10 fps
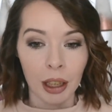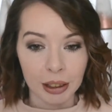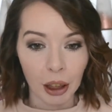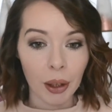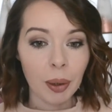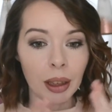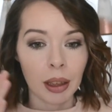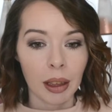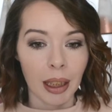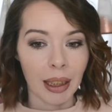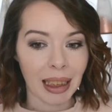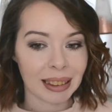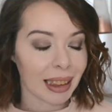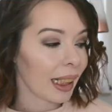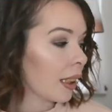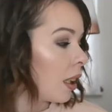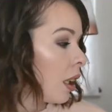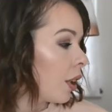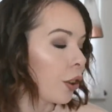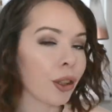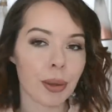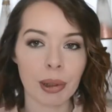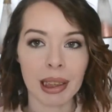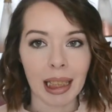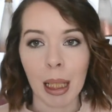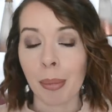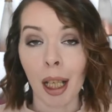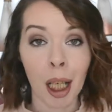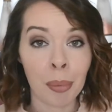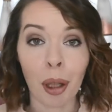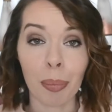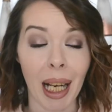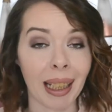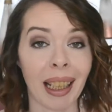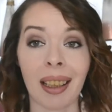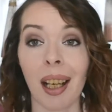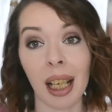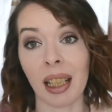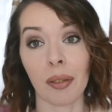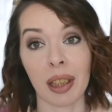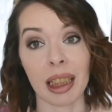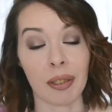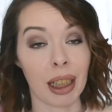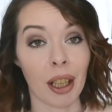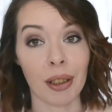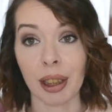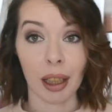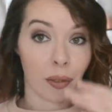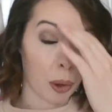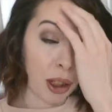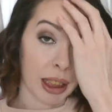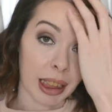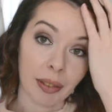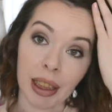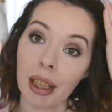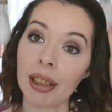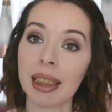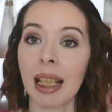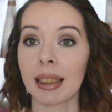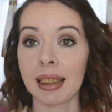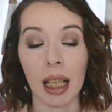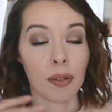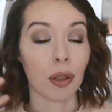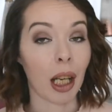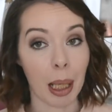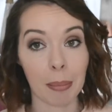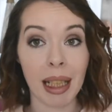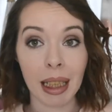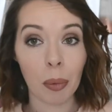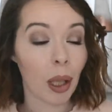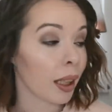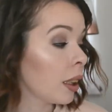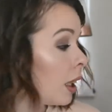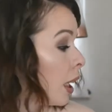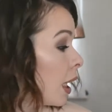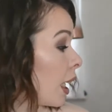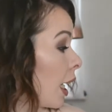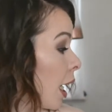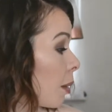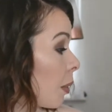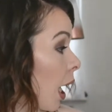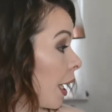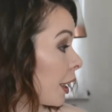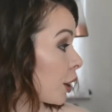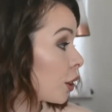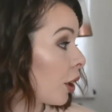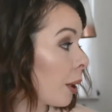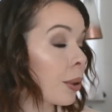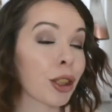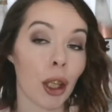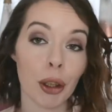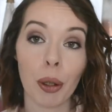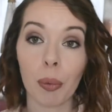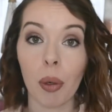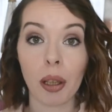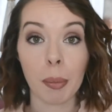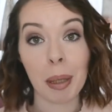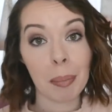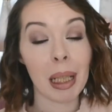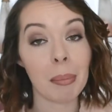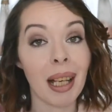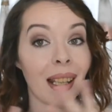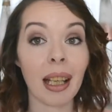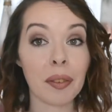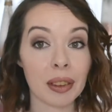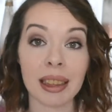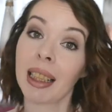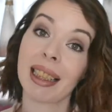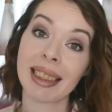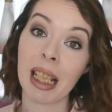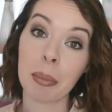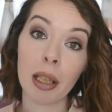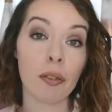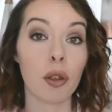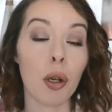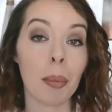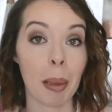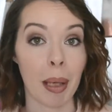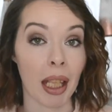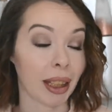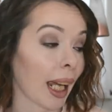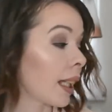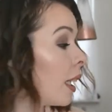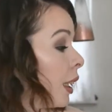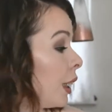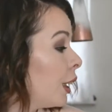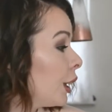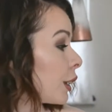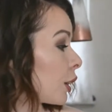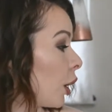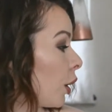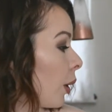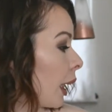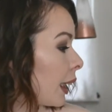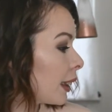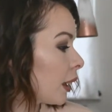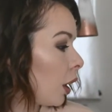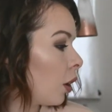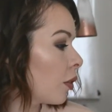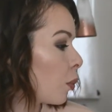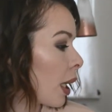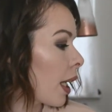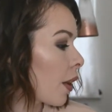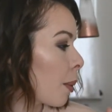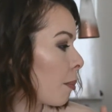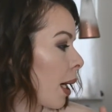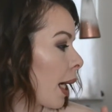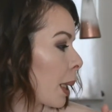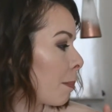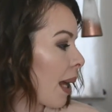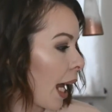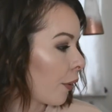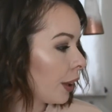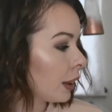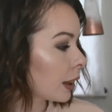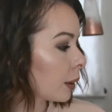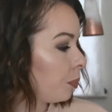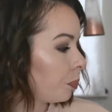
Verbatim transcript: So, that's it. Usual disclaimer, I'm not bragging. I love these videos. I love watching these videos, hence therefore I am making one. Um, and I just thought I would show you what the people in my life decided to get me for my birthday. So I'm going to start off with my parents.